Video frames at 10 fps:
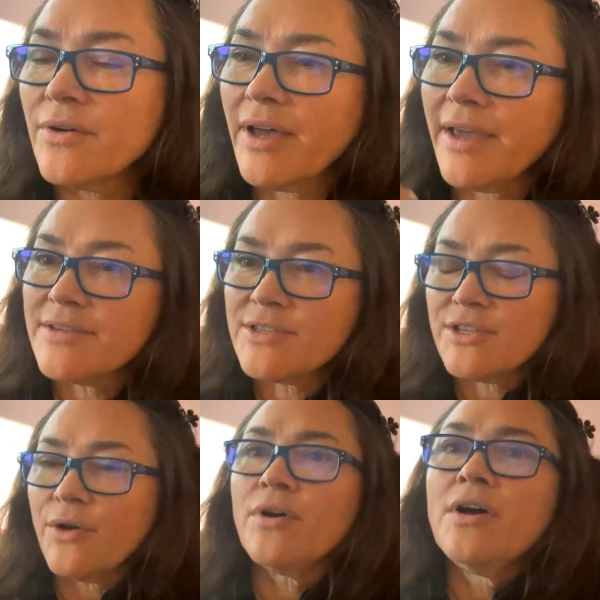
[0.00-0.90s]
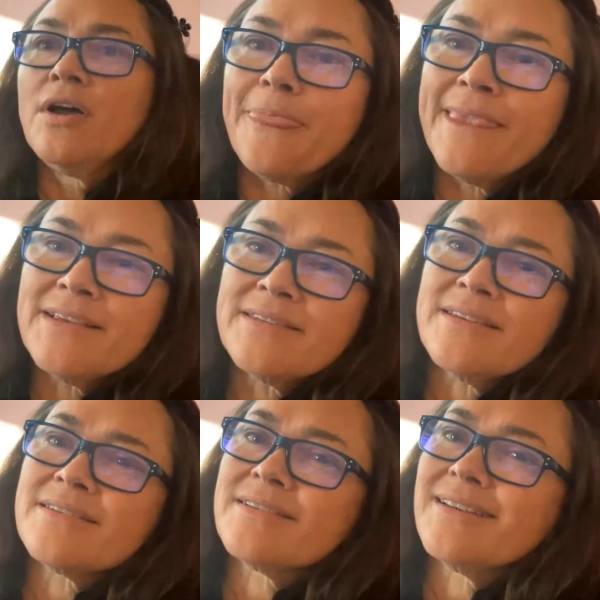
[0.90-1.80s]
Okay, so this
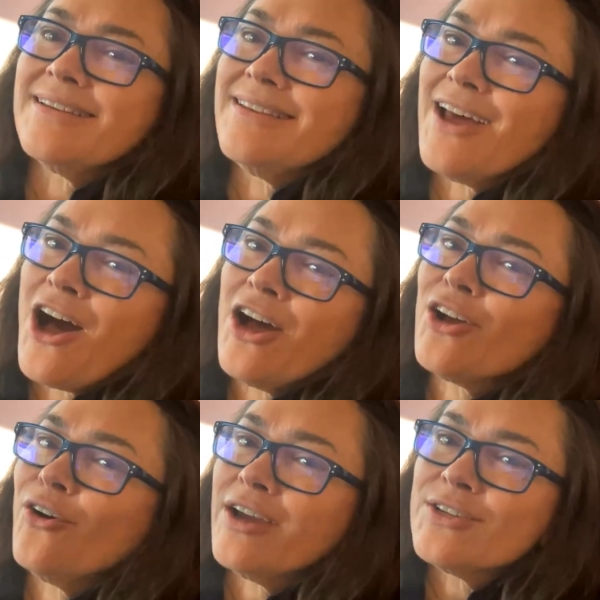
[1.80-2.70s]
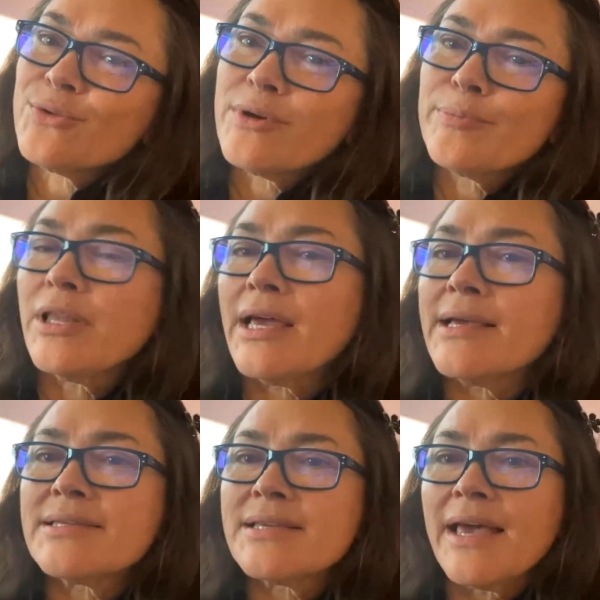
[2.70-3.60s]
is not going to
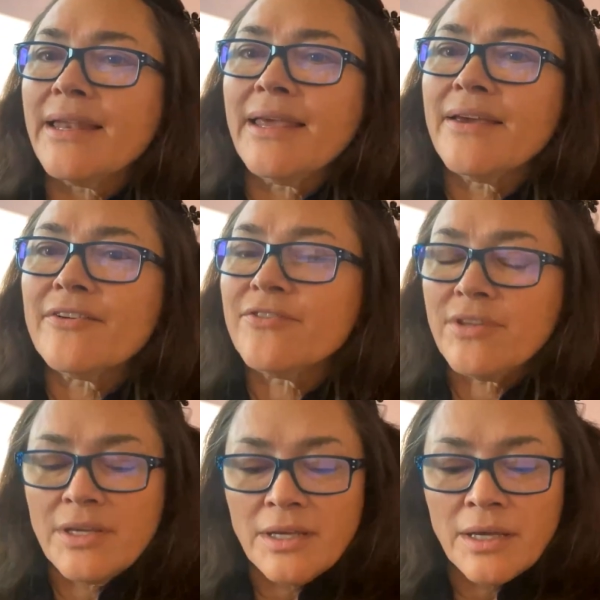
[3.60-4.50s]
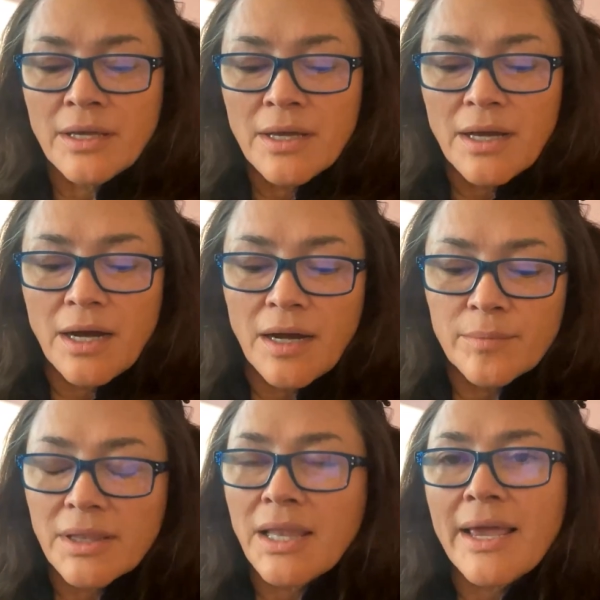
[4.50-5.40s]
replace any of the
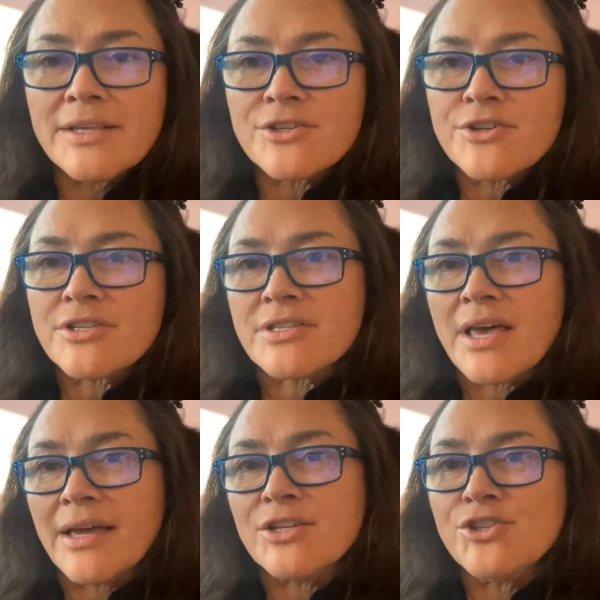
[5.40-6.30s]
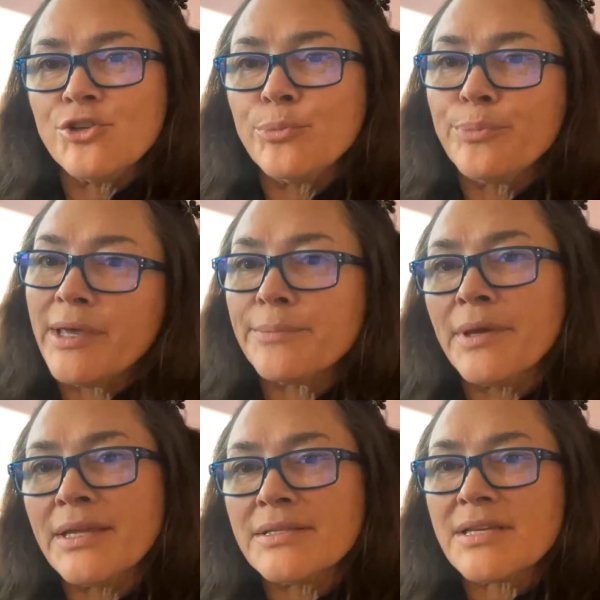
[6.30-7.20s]
lasers that do
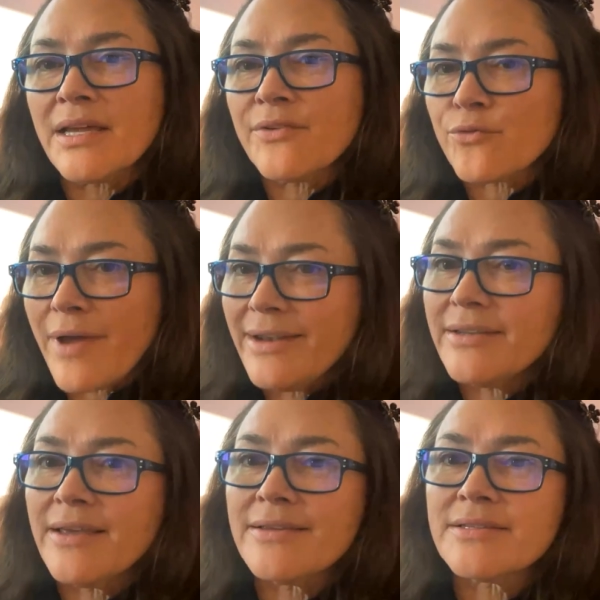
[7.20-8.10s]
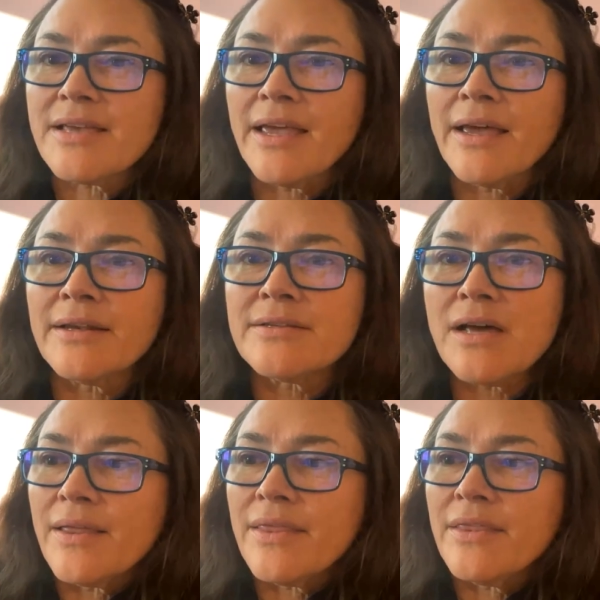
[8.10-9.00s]
pigment and redness and
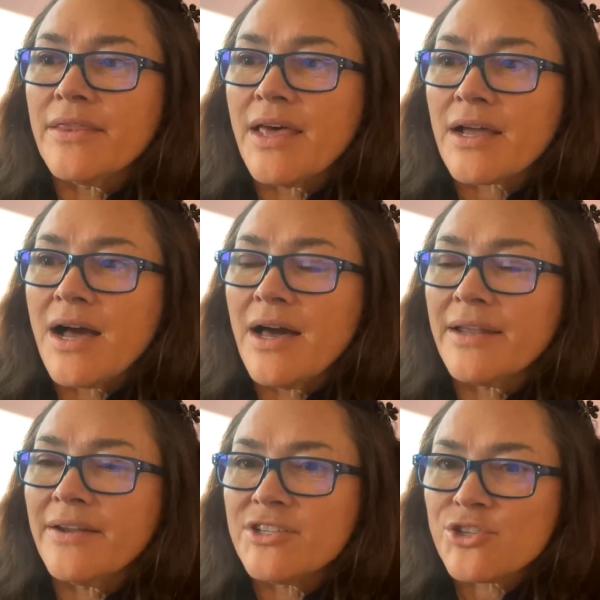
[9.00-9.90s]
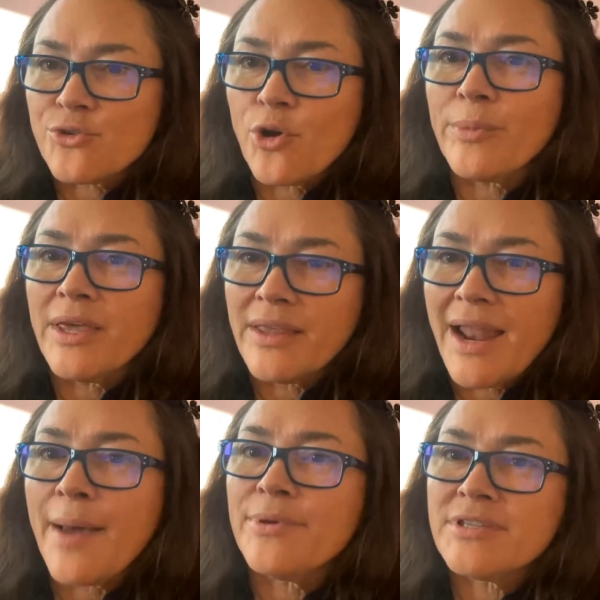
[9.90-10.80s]
the kind of dyschromia that
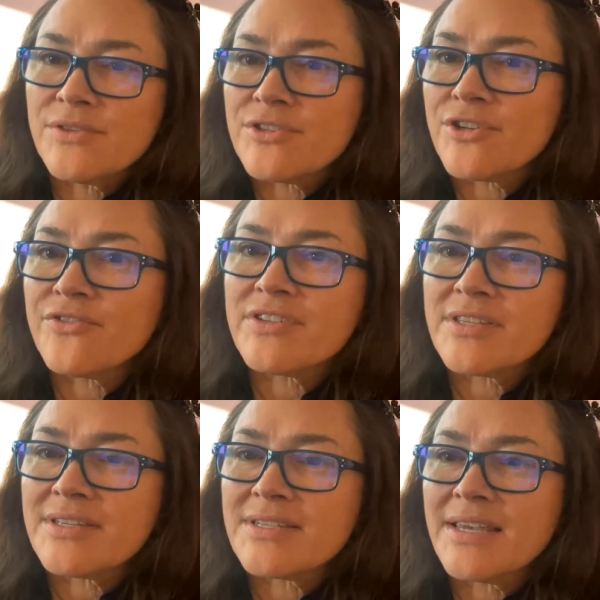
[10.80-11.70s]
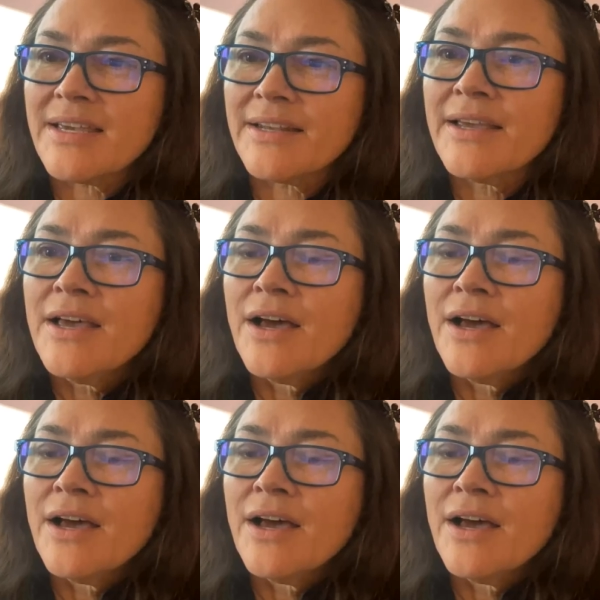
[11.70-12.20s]
happens on the surface of the skin.